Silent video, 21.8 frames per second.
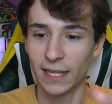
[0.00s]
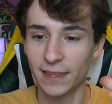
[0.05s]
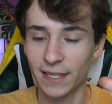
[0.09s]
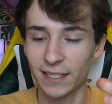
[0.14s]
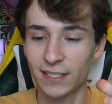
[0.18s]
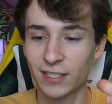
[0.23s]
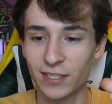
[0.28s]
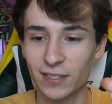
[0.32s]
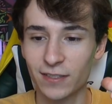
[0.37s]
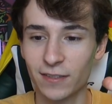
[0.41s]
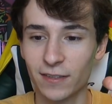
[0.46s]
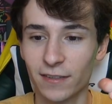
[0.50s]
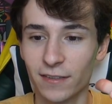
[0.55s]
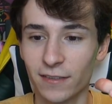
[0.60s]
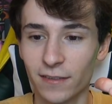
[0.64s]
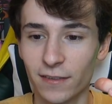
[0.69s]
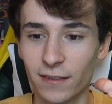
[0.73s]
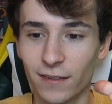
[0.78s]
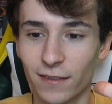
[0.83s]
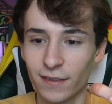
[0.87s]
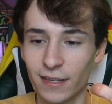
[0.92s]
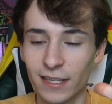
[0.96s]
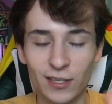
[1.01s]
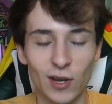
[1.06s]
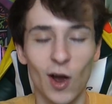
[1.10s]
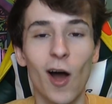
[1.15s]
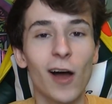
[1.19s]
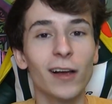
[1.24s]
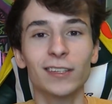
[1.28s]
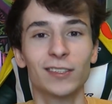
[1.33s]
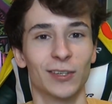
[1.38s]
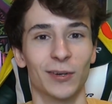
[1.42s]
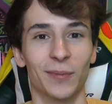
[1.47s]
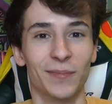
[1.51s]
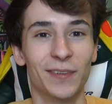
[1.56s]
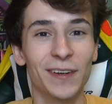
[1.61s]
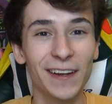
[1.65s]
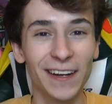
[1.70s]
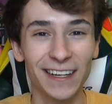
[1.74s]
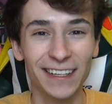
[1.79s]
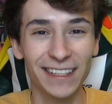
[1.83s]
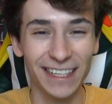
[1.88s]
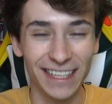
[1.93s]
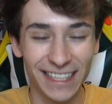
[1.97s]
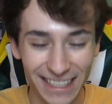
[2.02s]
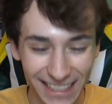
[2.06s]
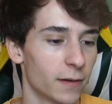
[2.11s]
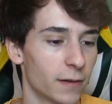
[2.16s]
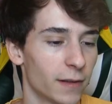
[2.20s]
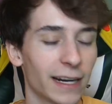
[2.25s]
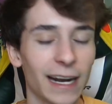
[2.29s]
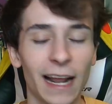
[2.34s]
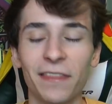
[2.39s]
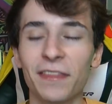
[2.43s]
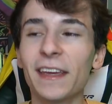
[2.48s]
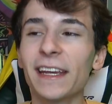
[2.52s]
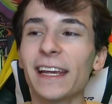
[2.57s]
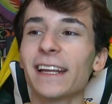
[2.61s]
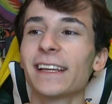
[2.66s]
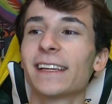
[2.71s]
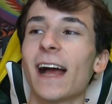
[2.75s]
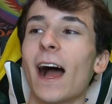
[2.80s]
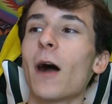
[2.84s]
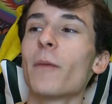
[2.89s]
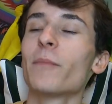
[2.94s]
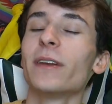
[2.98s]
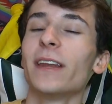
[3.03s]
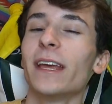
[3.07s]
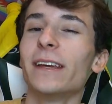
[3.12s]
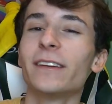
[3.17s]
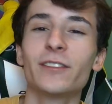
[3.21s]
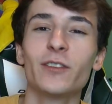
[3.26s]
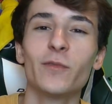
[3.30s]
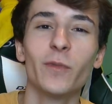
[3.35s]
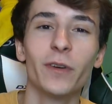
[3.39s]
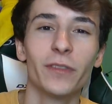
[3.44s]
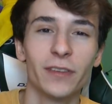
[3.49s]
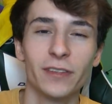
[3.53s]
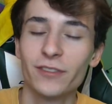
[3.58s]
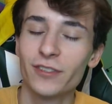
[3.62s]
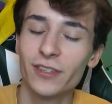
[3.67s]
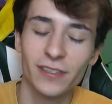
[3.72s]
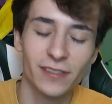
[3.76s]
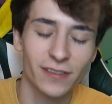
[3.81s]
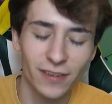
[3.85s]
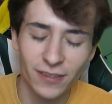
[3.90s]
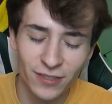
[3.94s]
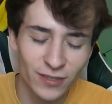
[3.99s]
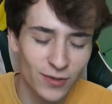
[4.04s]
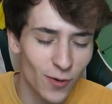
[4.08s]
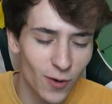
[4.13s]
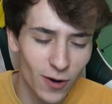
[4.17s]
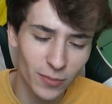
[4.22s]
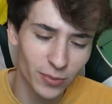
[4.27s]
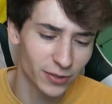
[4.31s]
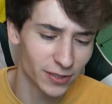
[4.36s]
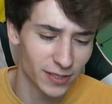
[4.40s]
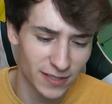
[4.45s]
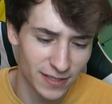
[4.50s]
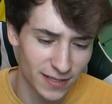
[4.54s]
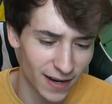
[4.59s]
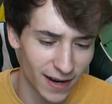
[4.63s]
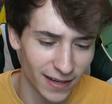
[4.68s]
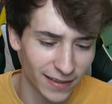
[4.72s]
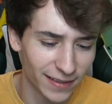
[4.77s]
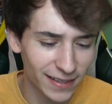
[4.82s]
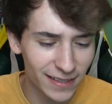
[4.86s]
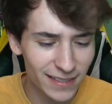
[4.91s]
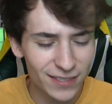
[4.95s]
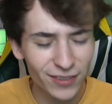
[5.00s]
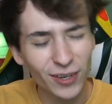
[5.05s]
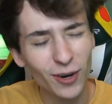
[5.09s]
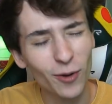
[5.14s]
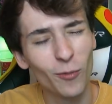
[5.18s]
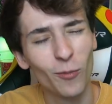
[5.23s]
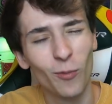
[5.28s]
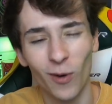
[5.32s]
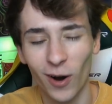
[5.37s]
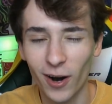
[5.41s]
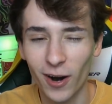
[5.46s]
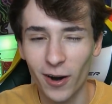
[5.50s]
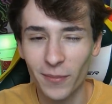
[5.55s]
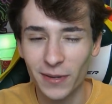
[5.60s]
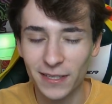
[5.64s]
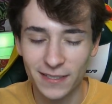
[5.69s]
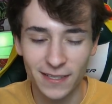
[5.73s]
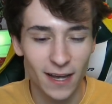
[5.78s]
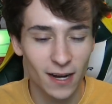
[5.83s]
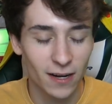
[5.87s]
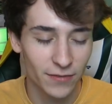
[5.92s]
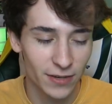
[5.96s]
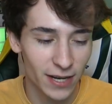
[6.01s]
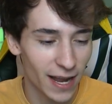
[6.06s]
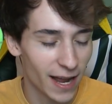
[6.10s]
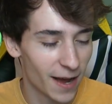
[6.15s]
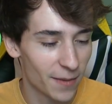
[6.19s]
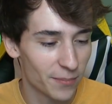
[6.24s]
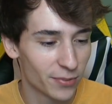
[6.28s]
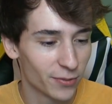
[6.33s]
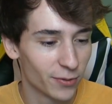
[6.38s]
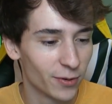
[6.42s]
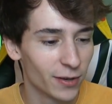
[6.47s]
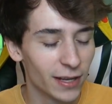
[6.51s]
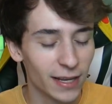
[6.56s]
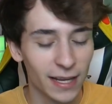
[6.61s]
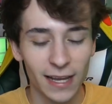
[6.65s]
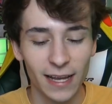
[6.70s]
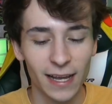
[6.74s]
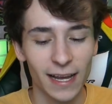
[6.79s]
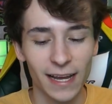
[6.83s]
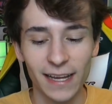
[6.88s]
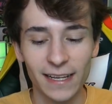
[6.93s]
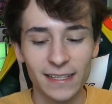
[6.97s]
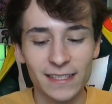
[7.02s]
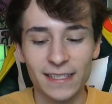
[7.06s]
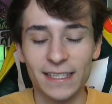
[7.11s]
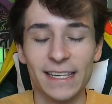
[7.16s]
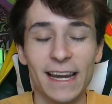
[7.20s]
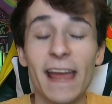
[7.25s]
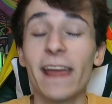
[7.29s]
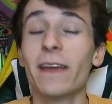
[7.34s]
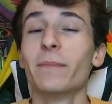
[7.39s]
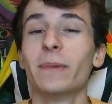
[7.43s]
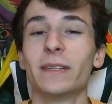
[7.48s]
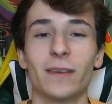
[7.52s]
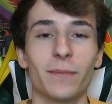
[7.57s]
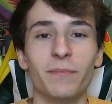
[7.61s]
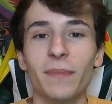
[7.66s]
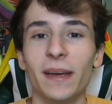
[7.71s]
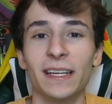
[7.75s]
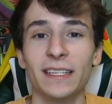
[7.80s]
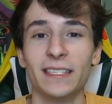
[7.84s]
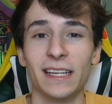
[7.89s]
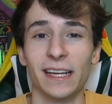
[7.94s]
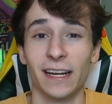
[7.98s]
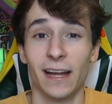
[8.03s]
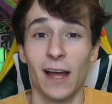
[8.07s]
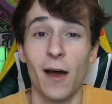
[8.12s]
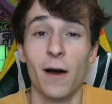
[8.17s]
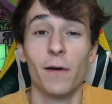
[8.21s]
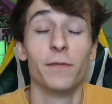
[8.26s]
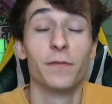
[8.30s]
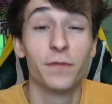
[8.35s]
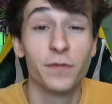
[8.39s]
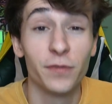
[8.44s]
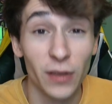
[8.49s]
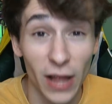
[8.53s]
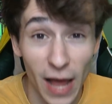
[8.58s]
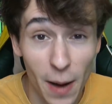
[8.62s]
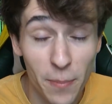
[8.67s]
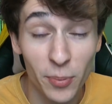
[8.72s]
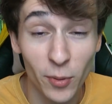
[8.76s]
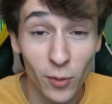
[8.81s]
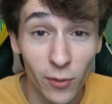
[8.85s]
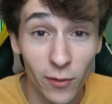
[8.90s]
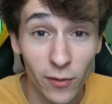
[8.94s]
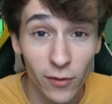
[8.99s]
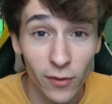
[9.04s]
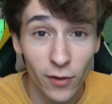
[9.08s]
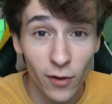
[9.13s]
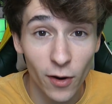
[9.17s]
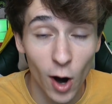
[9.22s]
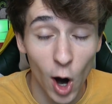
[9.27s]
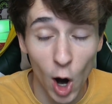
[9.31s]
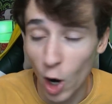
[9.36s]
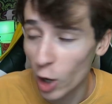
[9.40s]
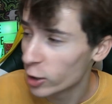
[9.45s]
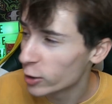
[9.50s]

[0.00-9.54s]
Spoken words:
It's awesome. Like, I think in combination with its just adorable design, like it's a little worm inside of an apple. Its name is amazing. Flapple? Are